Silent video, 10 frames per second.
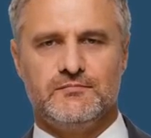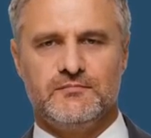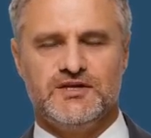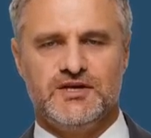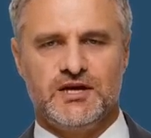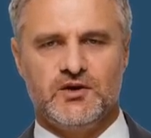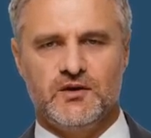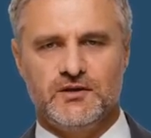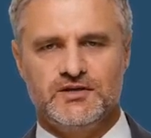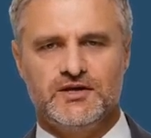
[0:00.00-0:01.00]

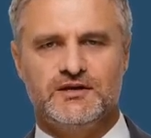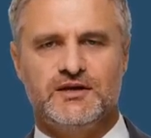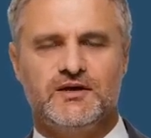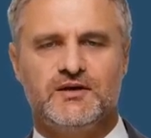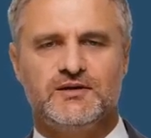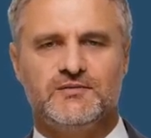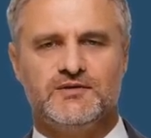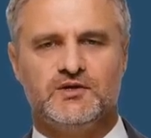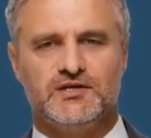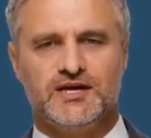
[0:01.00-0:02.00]
Stakeholders can include
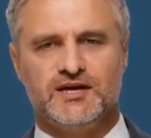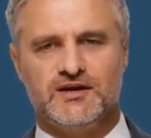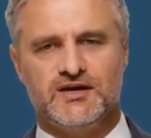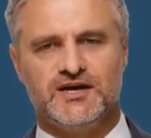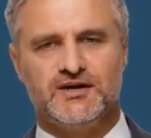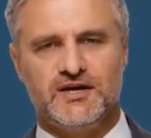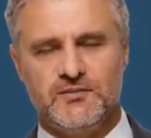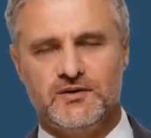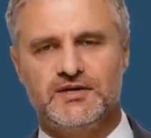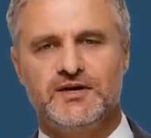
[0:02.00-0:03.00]
employees,
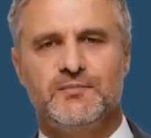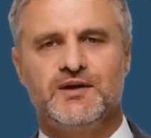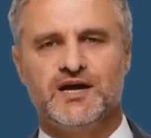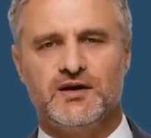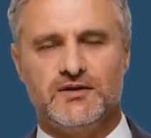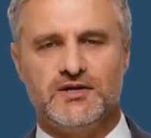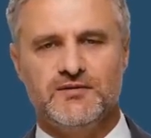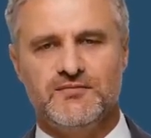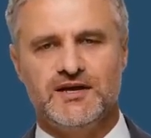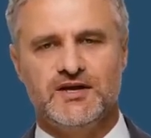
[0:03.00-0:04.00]
customers, suppliers,
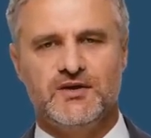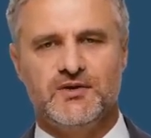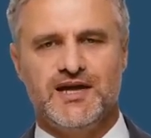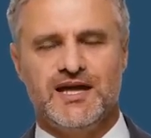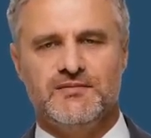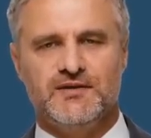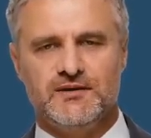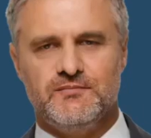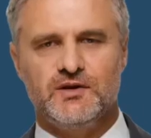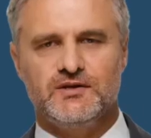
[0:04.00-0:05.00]
investors, and the
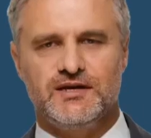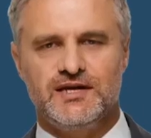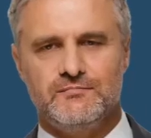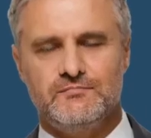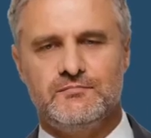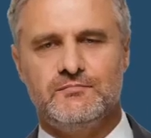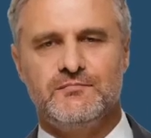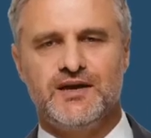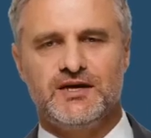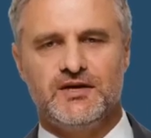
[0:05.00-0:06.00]
community.
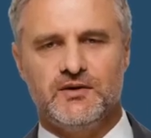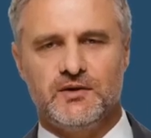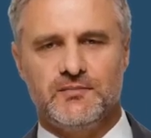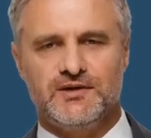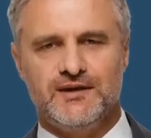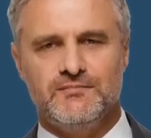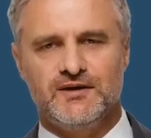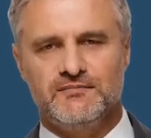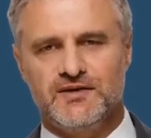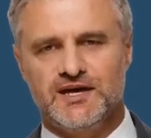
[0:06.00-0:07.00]
Each group may have
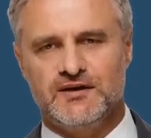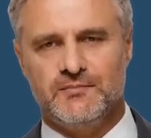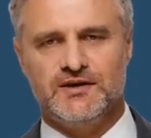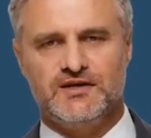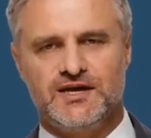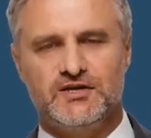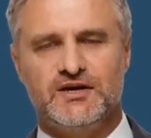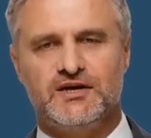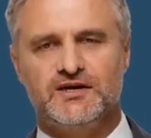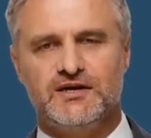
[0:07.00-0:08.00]
different
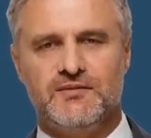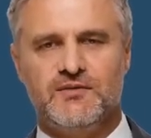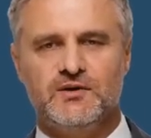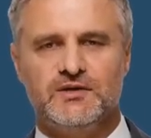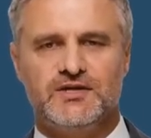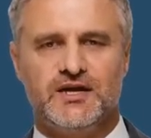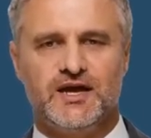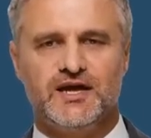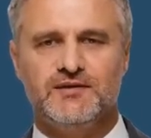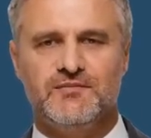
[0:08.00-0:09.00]
expectations and influence,
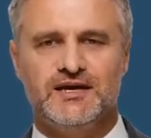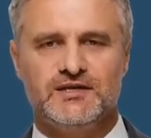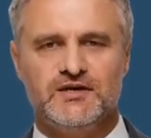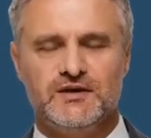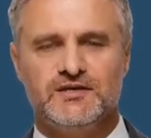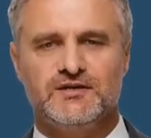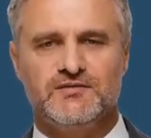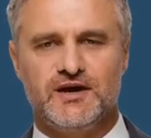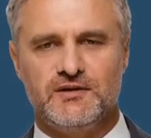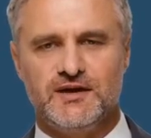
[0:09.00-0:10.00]
and managing these
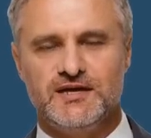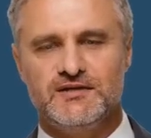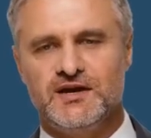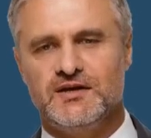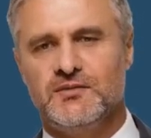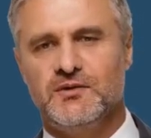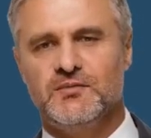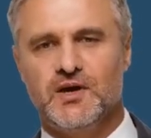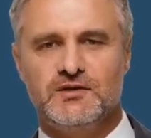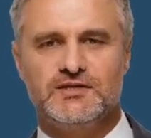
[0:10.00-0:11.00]
varying needs
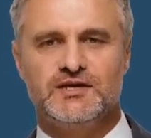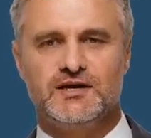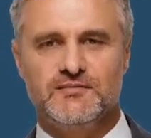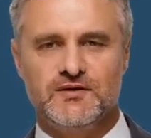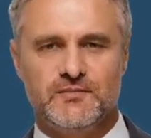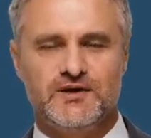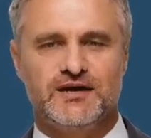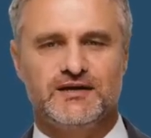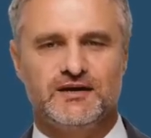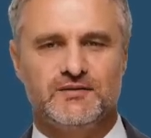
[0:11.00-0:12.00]
requires careful
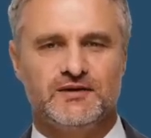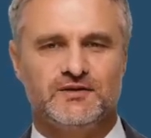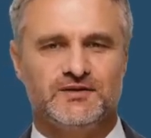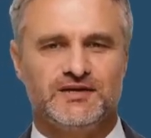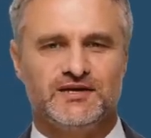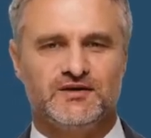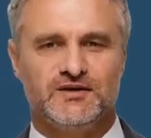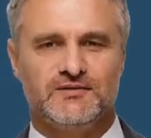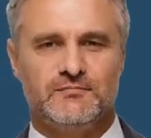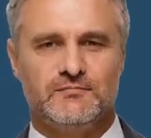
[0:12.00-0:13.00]
planning and communication.